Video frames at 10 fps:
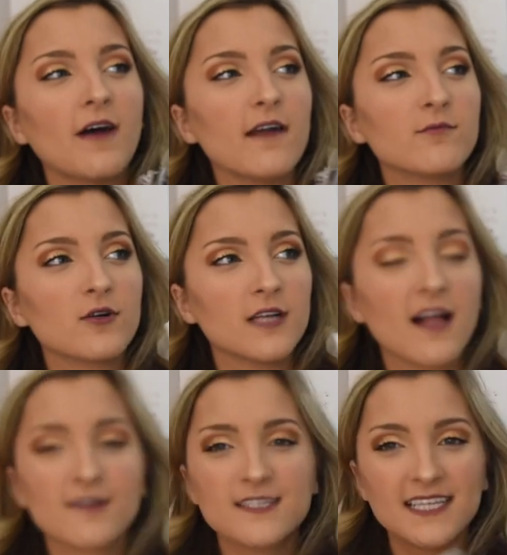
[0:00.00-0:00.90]
five more
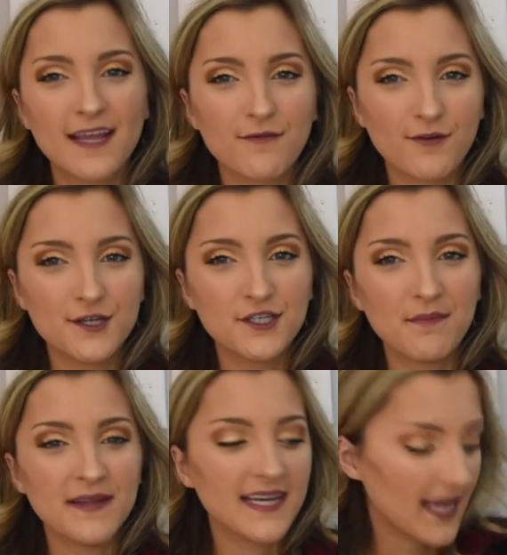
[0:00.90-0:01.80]
dollars to get free
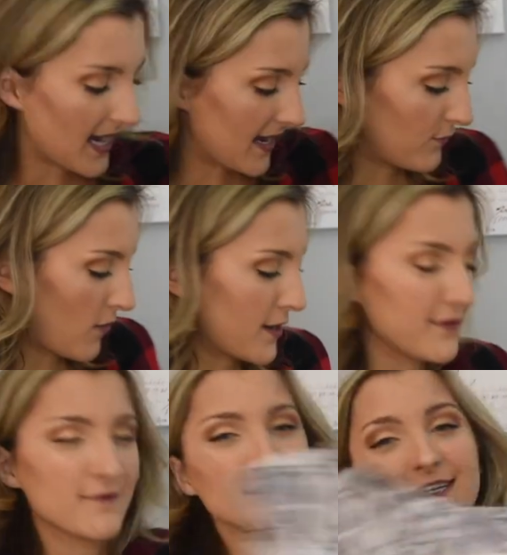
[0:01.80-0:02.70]
shipping and I had
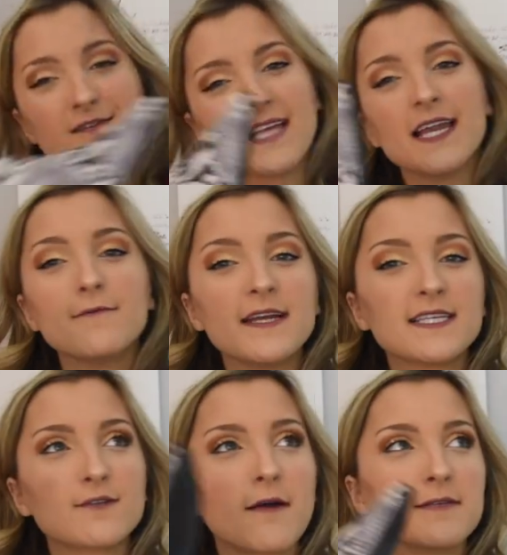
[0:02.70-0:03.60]
wanted those heels
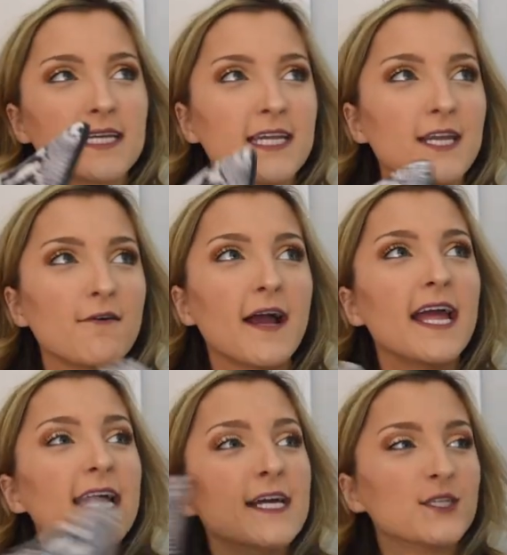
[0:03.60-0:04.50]
anyways so I was like, you know
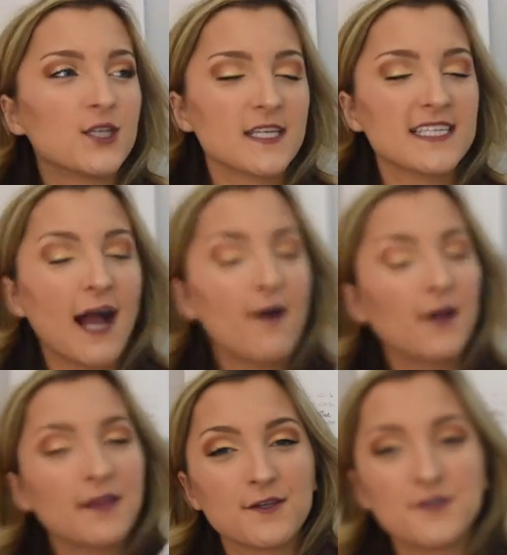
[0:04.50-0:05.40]
what, just
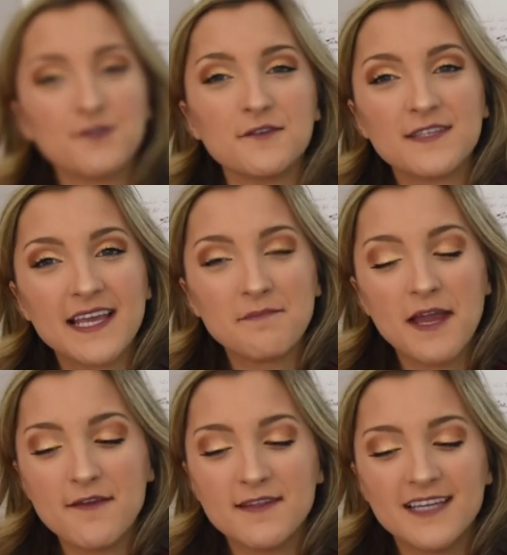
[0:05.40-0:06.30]
I'll get the shoes and
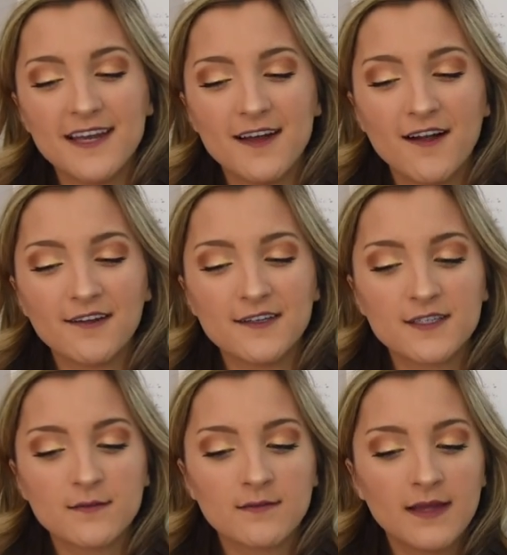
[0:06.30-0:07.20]
pay the
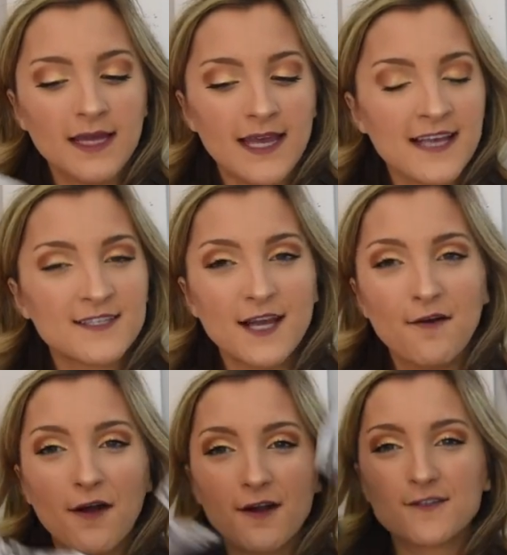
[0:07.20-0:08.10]
$10. So
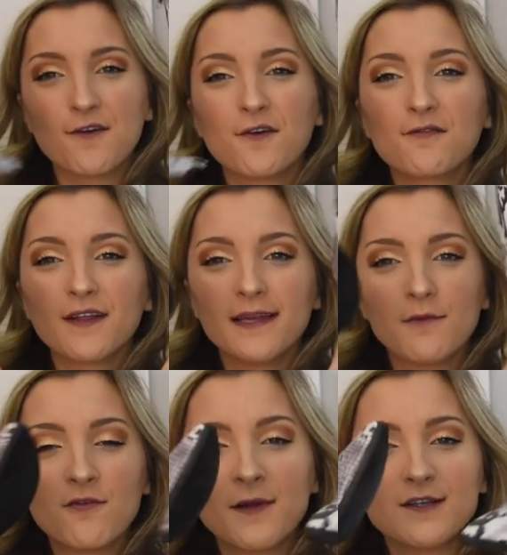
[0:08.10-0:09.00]
our total for like
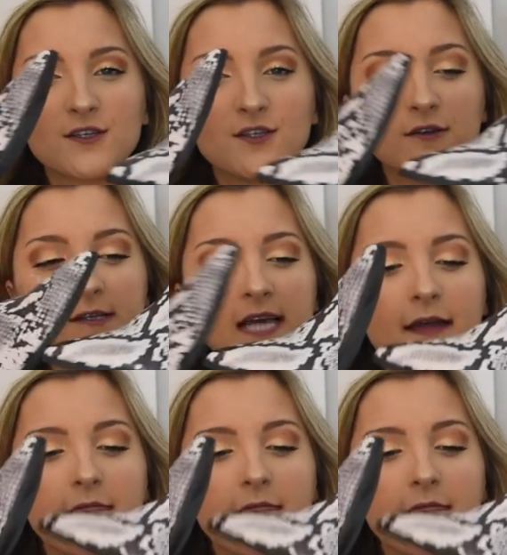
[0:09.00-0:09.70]
both pairs of shoes I